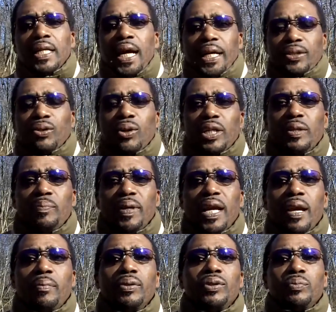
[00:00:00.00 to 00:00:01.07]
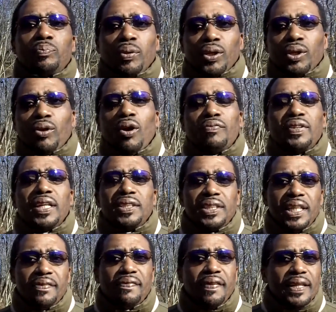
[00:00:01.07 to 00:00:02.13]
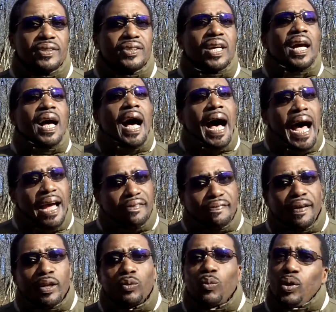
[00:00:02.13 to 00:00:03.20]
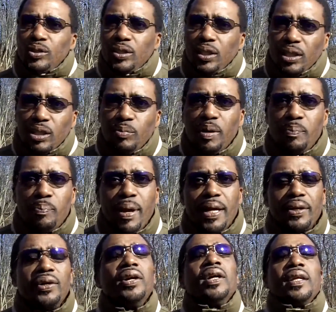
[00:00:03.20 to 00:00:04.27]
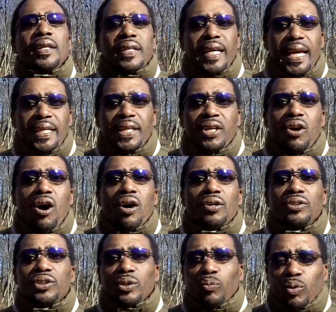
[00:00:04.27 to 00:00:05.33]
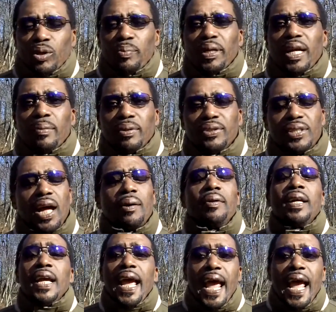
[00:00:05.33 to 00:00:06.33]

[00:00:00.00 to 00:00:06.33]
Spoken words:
I thought he'd be able to pull it off. Their defense, I felt, was a little bit better than the Cardinals and would have been able to stop.